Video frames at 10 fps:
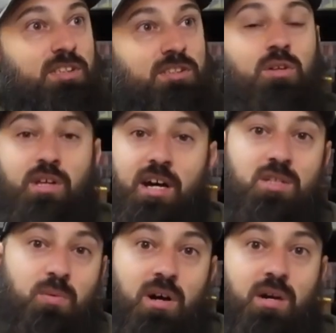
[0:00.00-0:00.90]
And so
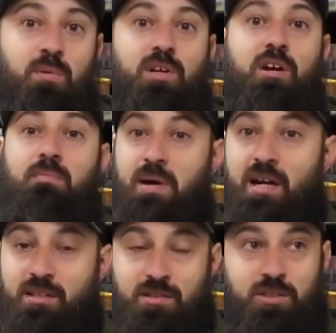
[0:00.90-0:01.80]
that's why we're going
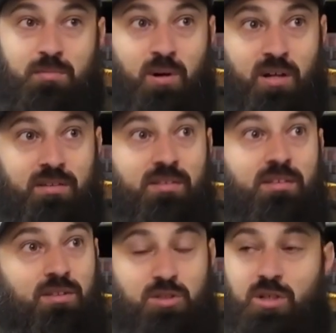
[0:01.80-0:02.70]
back to this spot
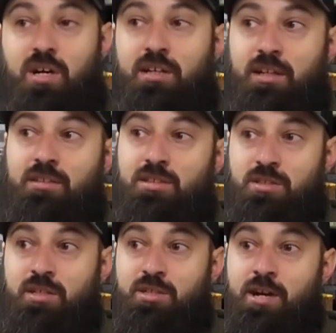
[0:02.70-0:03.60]
to try and get
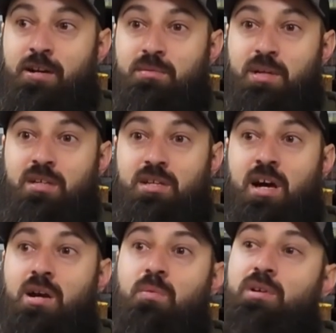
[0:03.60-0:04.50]
this lead challenge, because
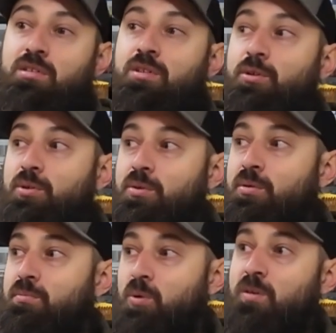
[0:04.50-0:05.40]
I want
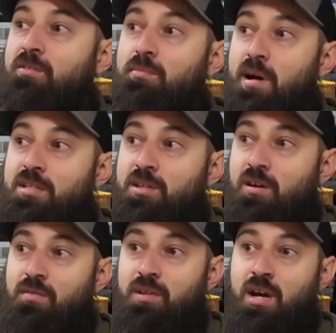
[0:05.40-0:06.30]
to prove to
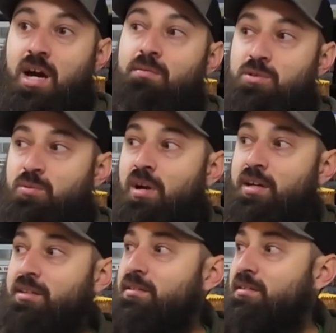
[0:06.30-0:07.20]
myself that I was
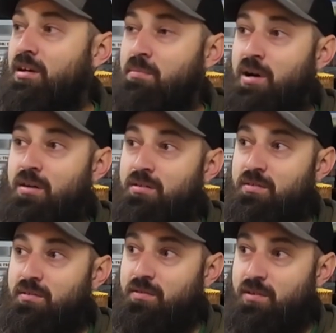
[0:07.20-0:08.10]
right about
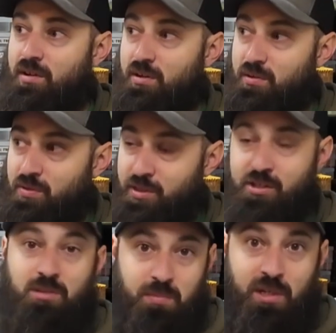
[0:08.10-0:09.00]

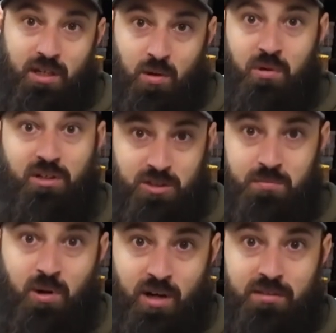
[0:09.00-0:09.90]
this being a winter
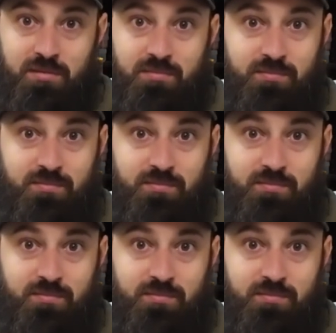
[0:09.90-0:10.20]
spot.